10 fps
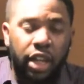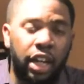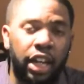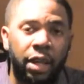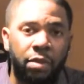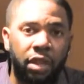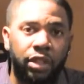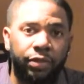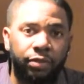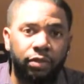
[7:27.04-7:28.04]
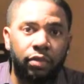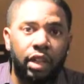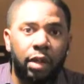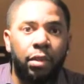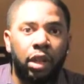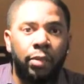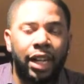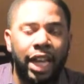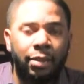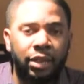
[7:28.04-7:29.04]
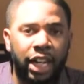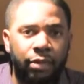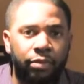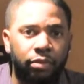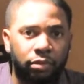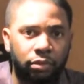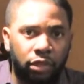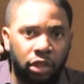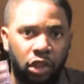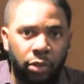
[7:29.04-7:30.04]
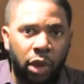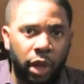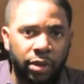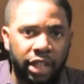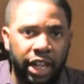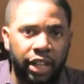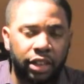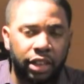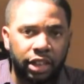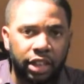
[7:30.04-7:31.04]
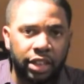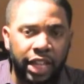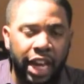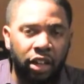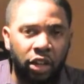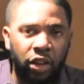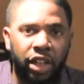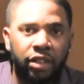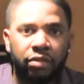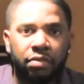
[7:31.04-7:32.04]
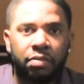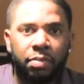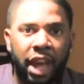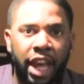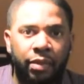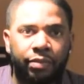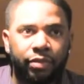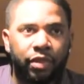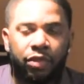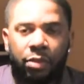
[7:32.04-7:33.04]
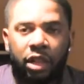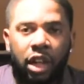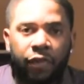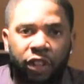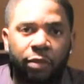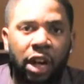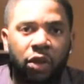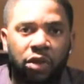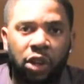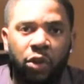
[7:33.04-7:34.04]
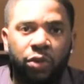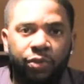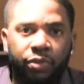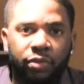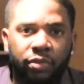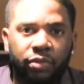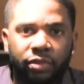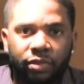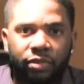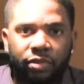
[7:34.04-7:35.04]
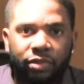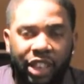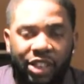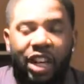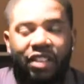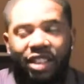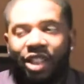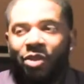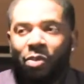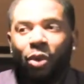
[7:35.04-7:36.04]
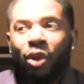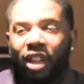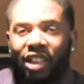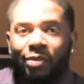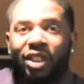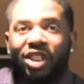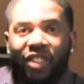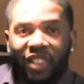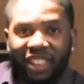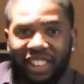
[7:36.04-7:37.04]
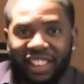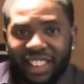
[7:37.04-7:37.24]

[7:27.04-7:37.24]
An ebook, pull up my laptop, go to my website, download it, bam, from the comfort of my own home, and don't have to deal with poor customer service.